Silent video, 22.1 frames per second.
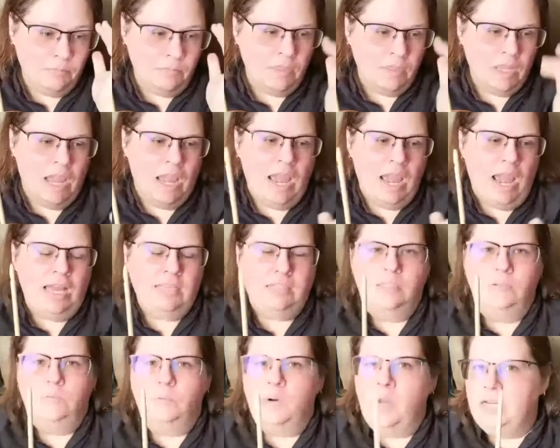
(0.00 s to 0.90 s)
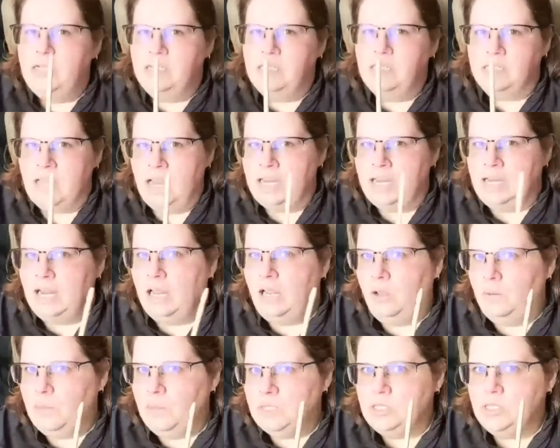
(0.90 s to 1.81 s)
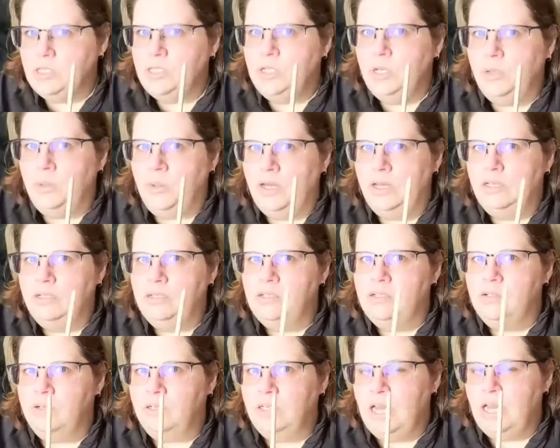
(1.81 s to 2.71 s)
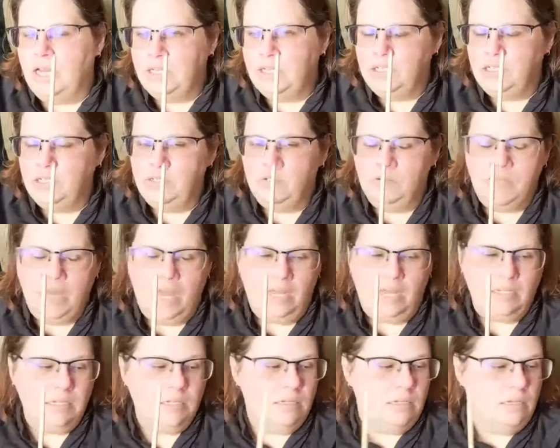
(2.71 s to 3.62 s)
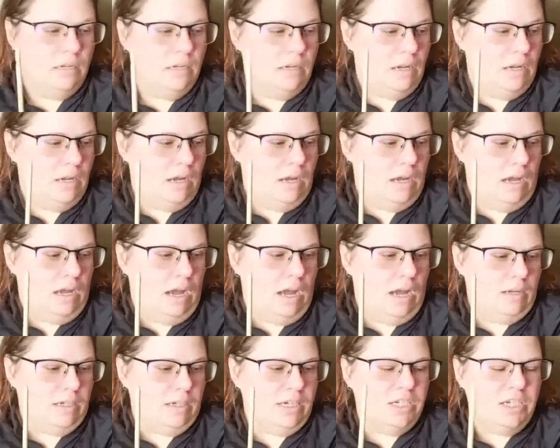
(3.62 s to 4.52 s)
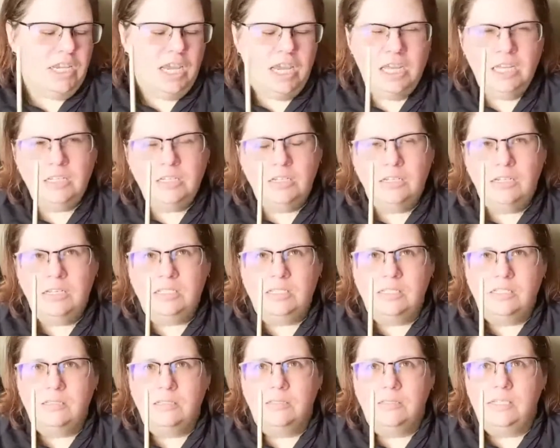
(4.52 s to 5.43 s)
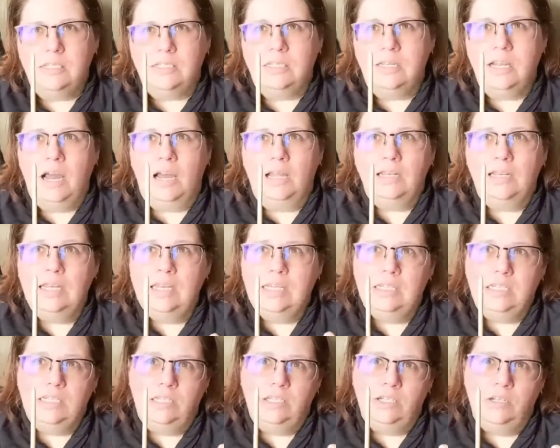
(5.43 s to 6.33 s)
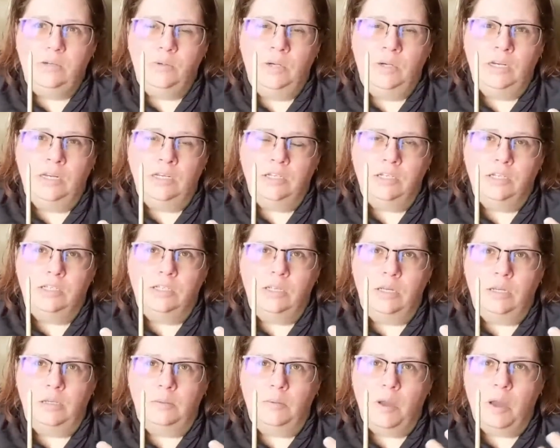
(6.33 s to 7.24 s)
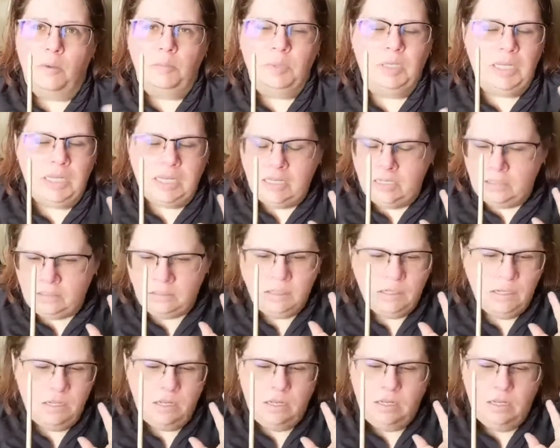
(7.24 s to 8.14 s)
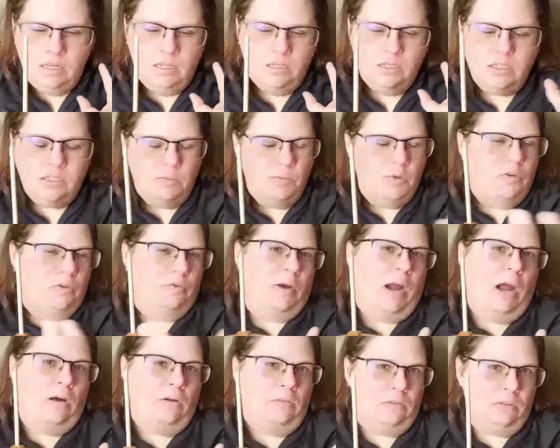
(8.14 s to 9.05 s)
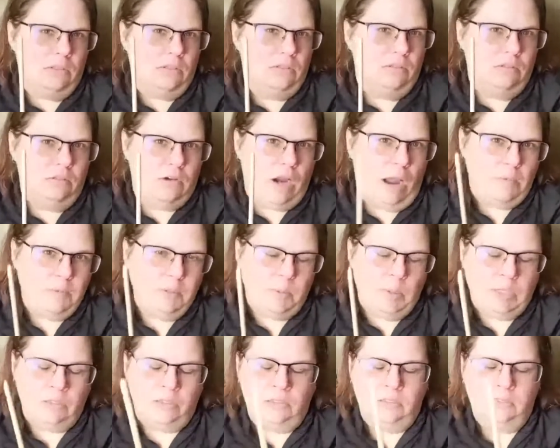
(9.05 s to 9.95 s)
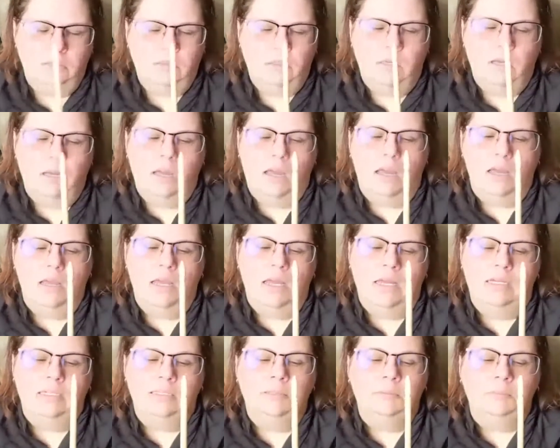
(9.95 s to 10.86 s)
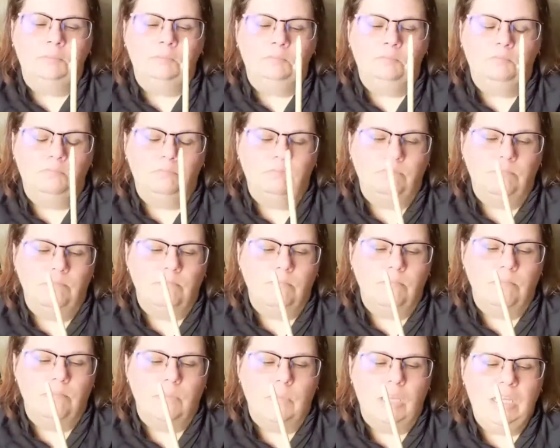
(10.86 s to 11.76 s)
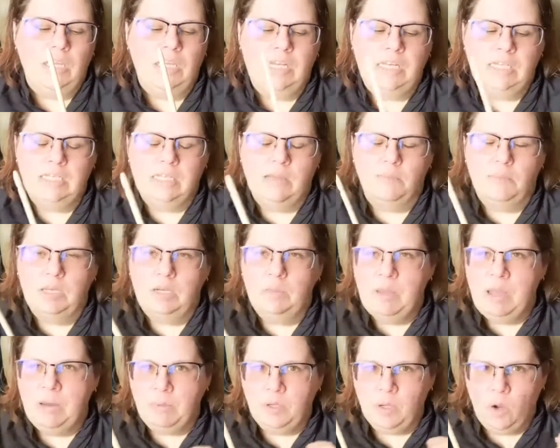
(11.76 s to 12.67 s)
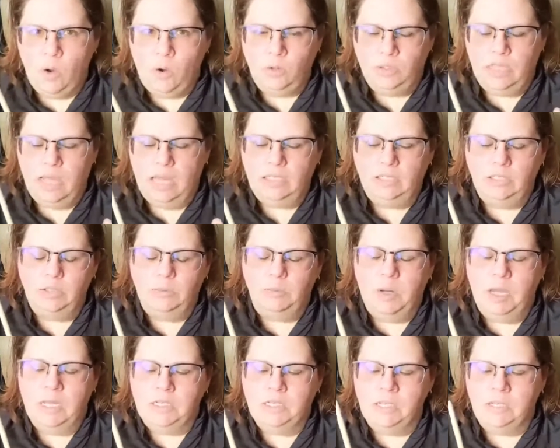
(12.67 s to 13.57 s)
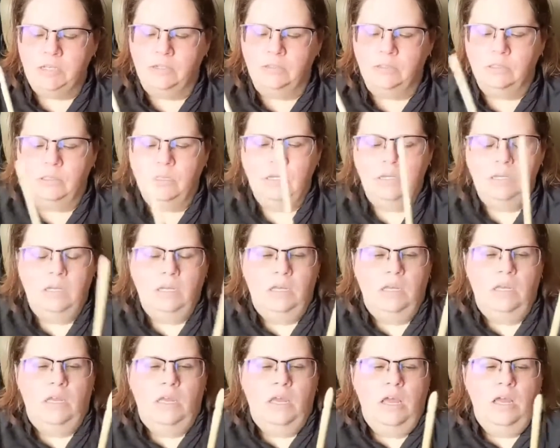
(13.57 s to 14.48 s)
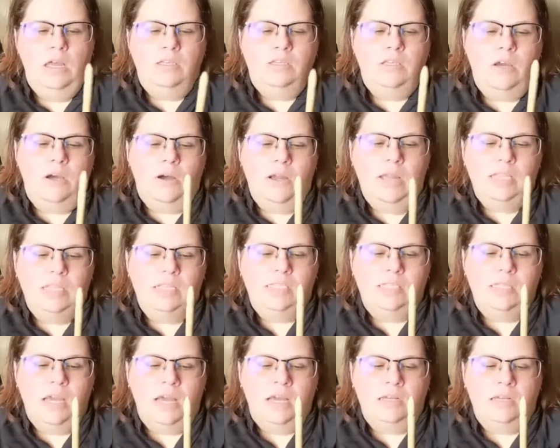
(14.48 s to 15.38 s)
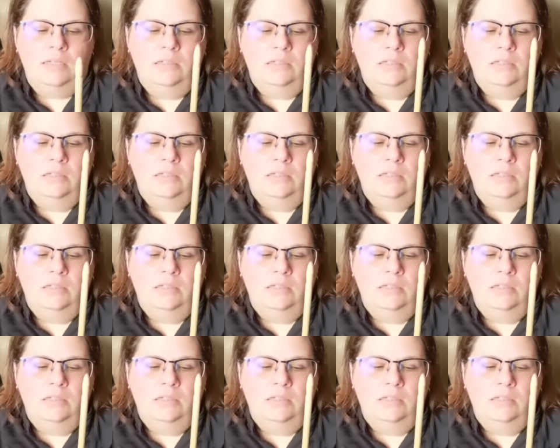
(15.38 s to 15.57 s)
has the right design elements to it to allow you to do that. Because you can't, it's not easy to do it on just a plain smooth round drop spindle. You need something to be able to hold that loop onto. So it's a